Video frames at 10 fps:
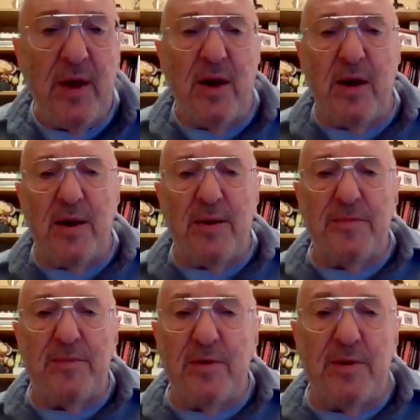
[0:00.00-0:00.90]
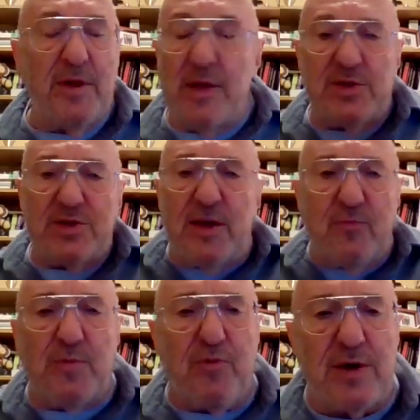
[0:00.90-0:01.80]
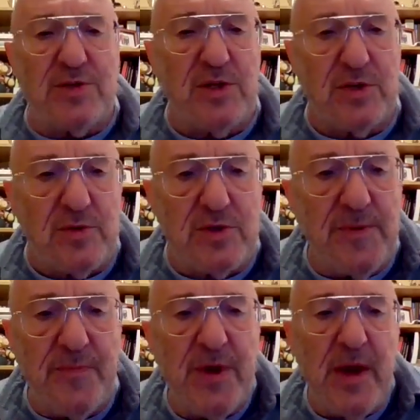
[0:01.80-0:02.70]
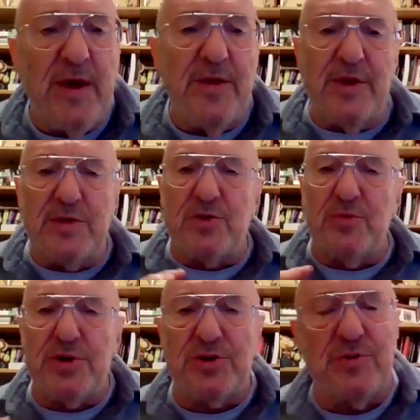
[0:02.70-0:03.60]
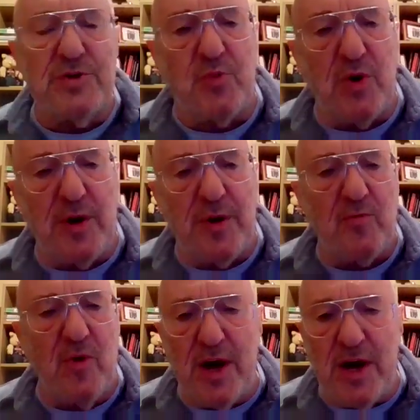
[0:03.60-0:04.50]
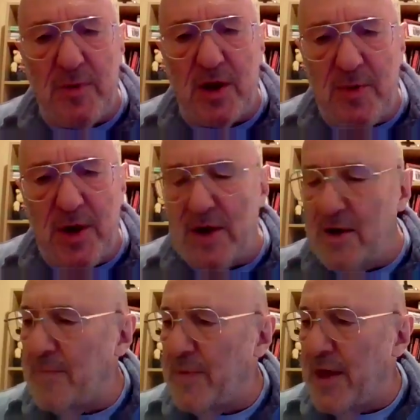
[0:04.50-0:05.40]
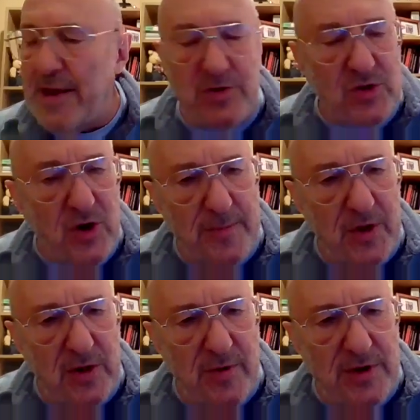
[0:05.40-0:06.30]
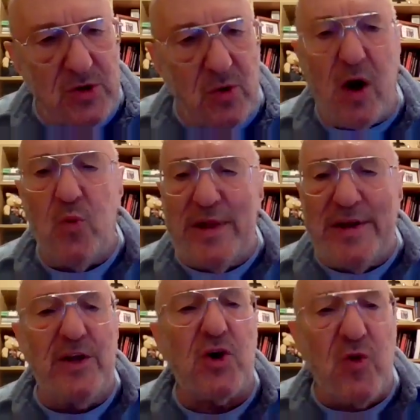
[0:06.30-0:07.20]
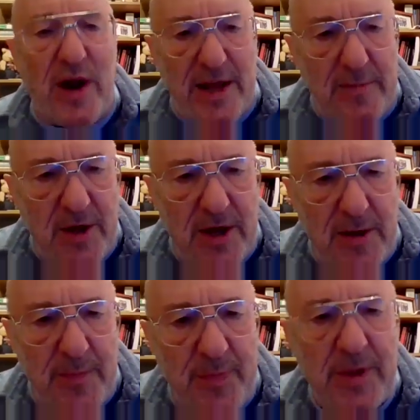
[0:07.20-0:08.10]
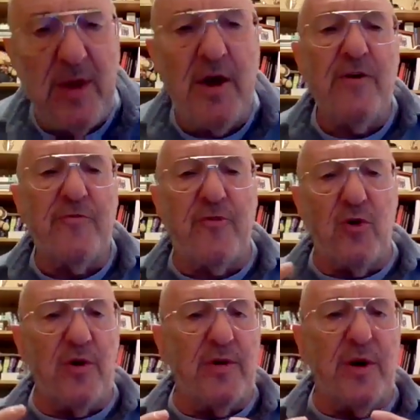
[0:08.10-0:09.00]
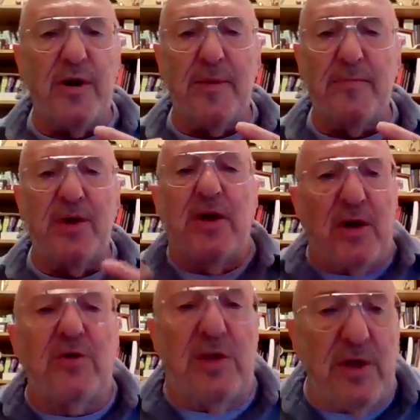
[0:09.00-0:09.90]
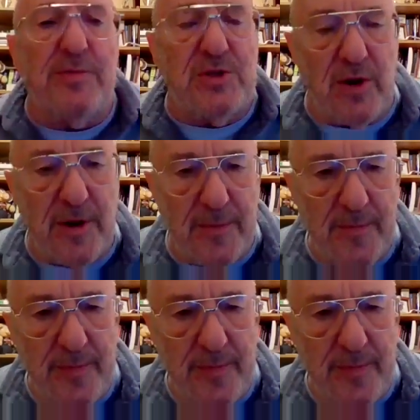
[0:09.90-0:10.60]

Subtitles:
And the same with prostitutes. These are issues where Ryan McMakin and Tom DiLorenzo are willing to credit me for being a good libertarian.